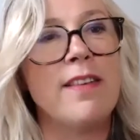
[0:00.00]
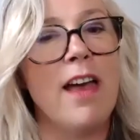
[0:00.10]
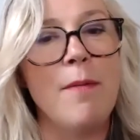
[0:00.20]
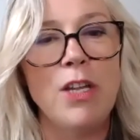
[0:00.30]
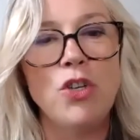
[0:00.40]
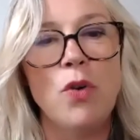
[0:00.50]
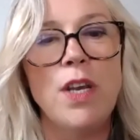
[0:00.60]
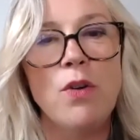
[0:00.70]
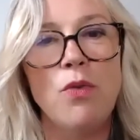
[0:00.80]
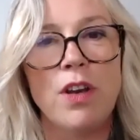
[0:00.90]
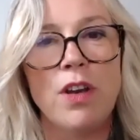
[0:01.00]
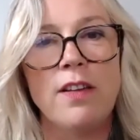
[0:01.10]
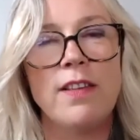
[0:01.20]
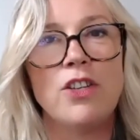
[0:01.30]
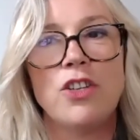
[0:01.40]
I mean, joining
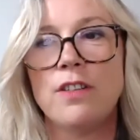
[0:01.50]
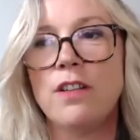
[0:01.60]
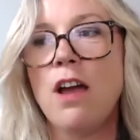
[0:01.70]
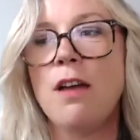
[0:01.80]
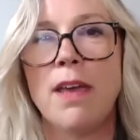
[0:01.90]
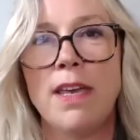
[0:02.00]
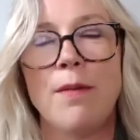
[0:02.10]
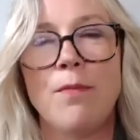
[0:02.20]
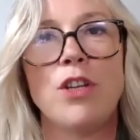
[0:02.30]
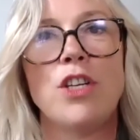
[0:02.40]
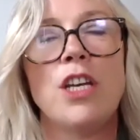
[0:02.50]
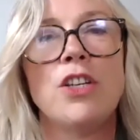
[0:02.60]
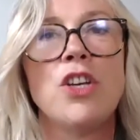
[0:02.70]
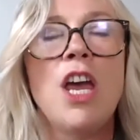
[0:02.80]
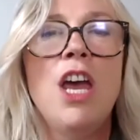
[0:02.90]
organisations like Make It British,